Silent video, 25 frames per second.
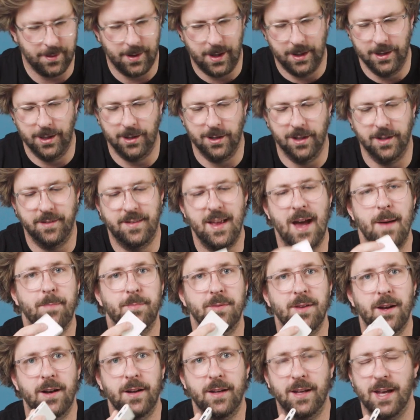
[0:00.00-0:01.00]
A little
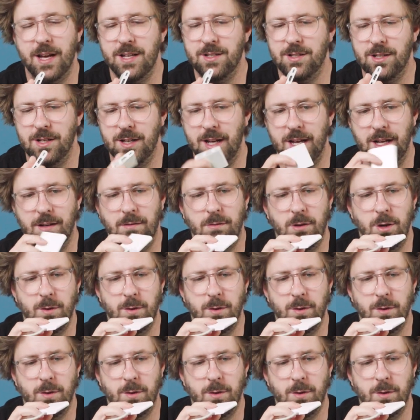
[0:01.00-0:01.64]
adapter in case you need